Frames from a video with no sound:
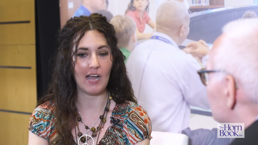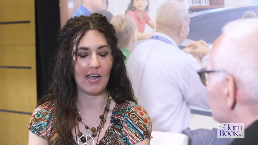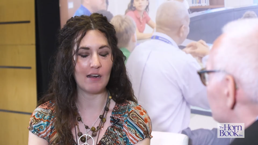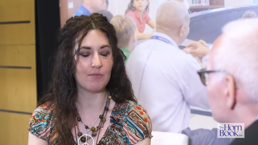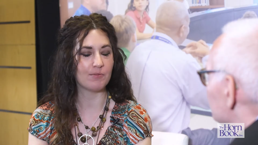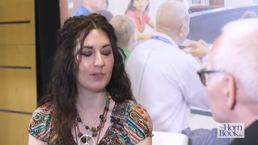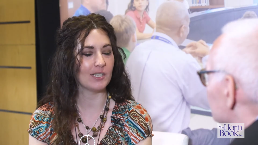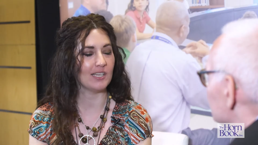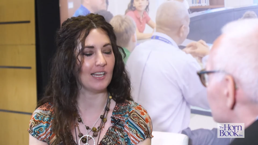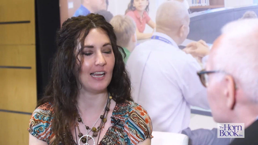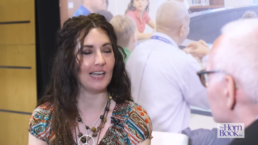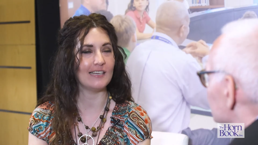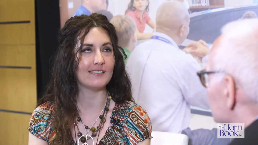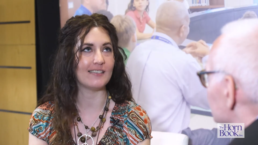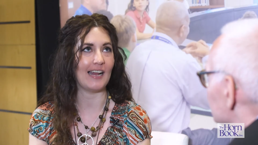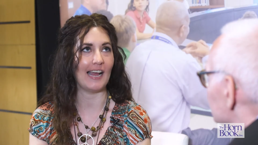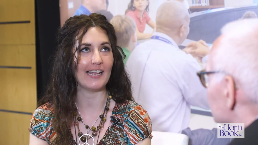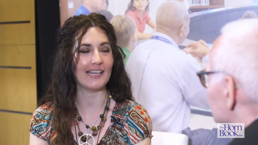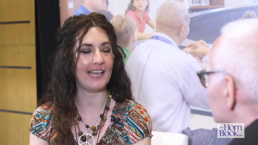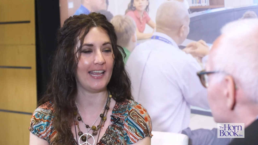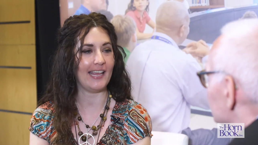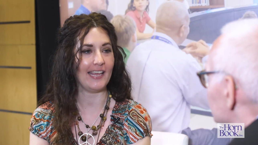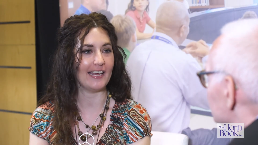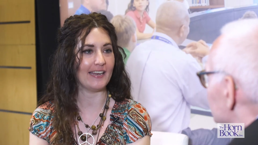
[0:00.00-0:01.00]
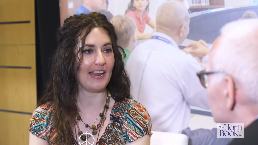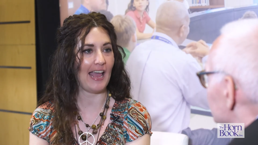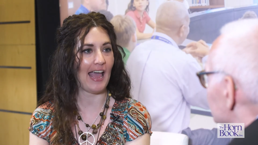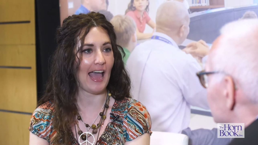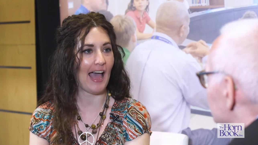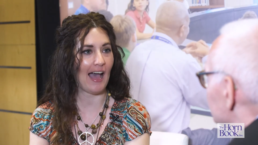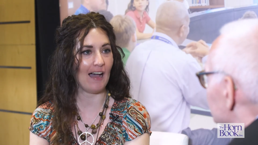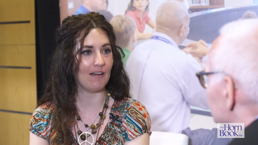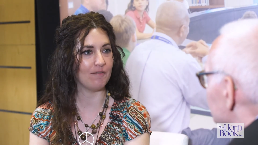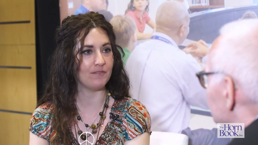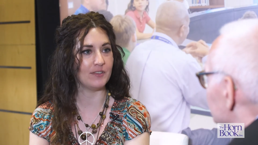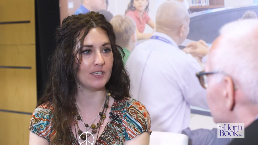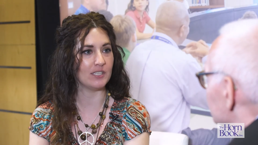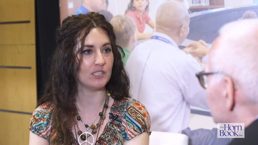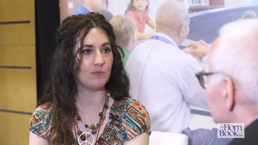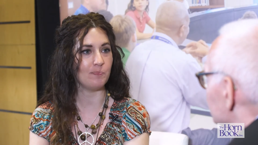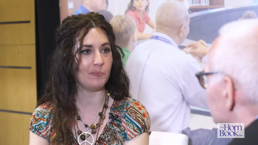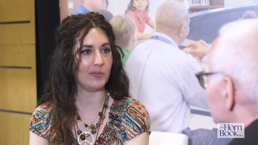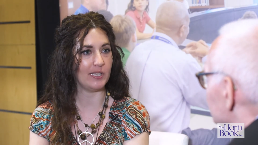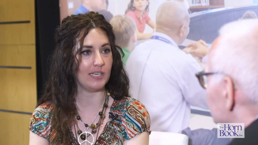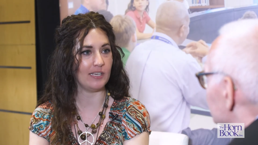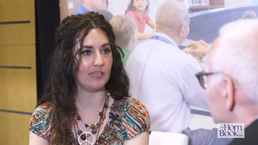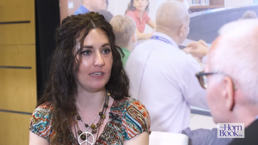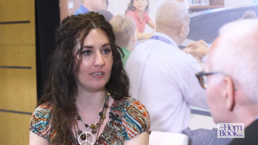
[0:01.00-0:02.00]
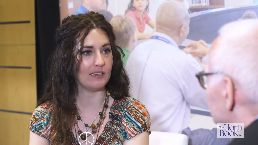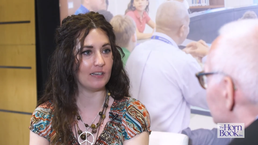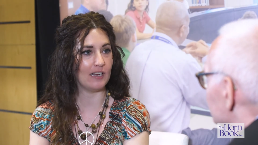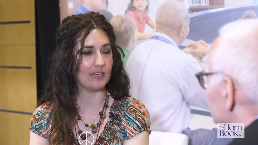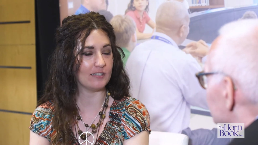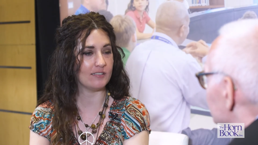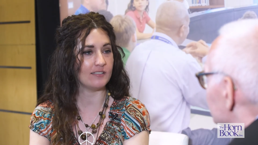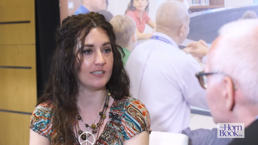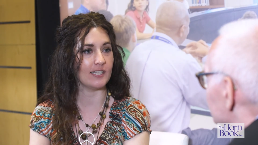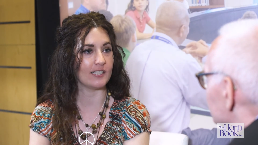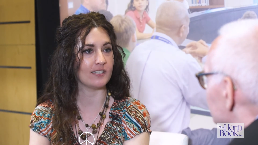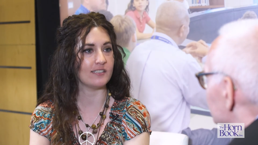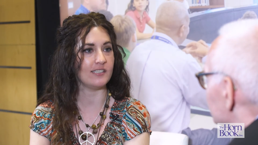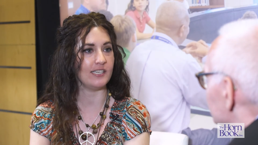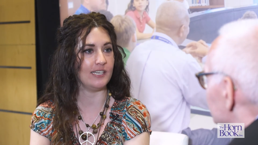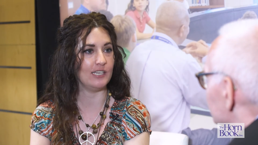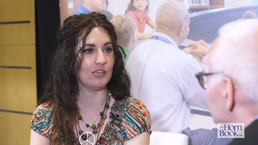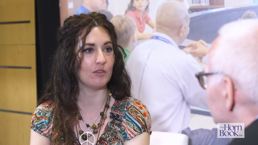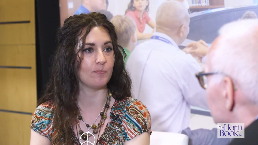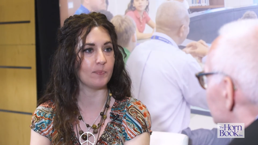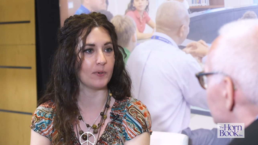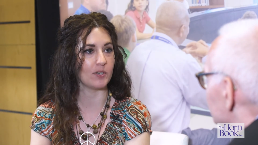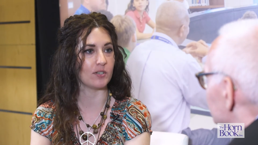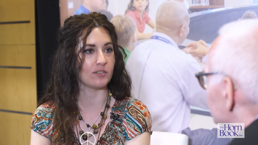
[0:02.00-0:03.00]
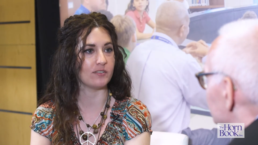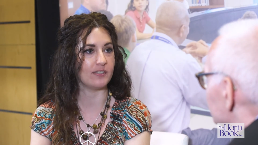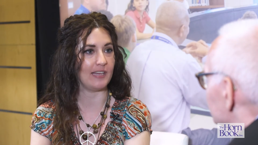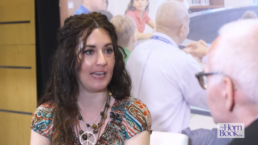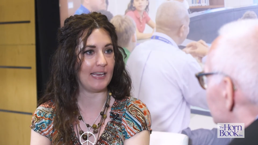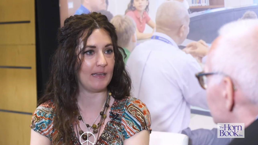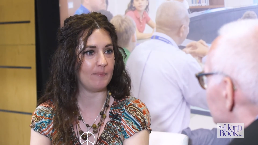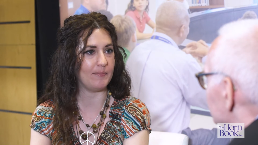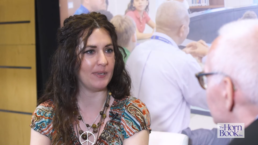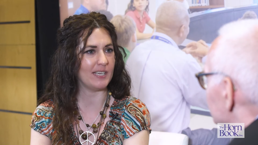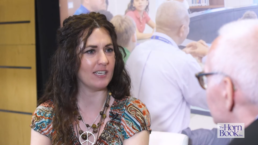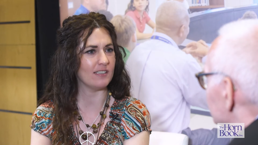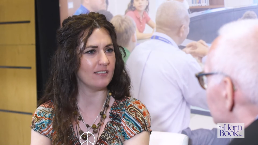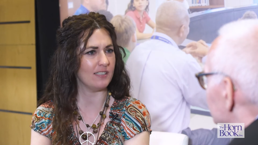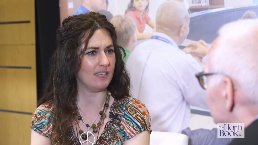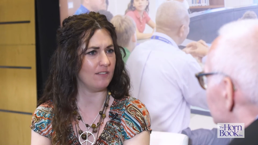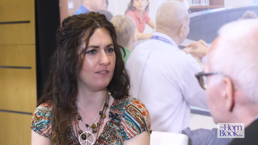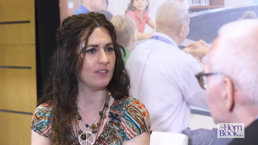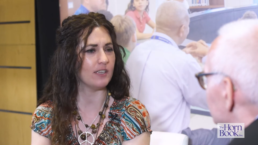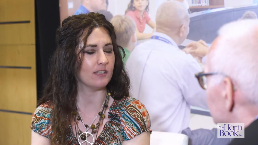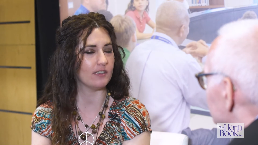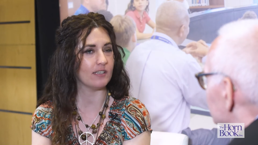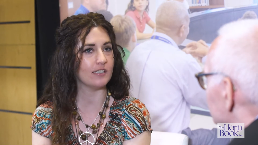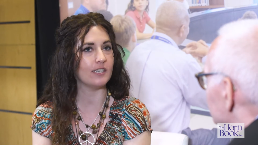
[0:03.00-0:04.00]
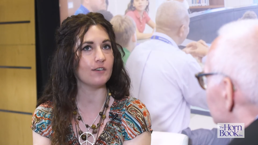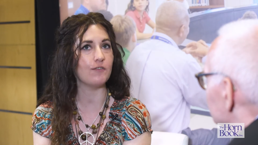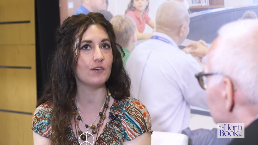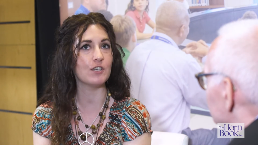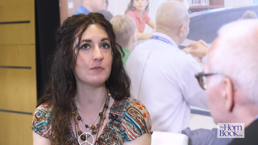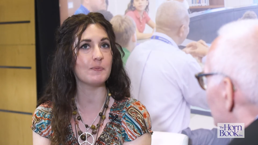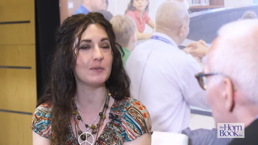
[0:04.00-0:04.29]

I realize I can't have this be a 16th birthday because even the difference